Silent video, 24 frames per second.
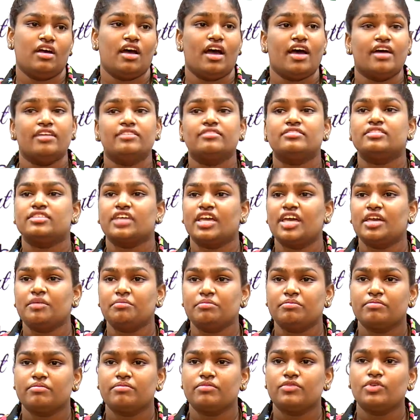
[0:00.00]
And
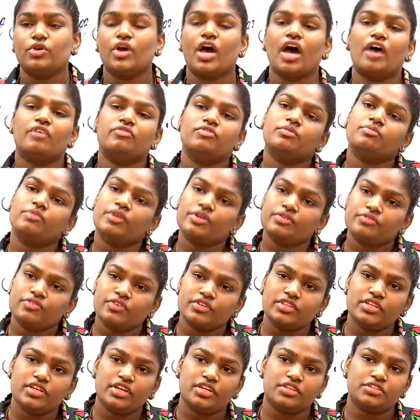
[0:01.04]
same you have to bring for
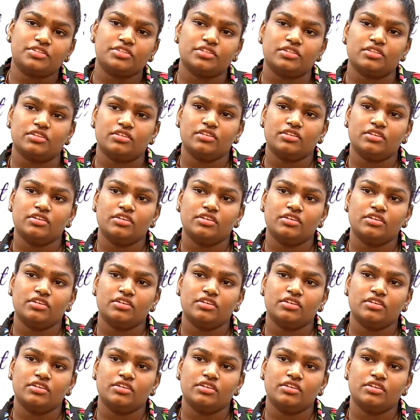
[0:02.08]
the nation.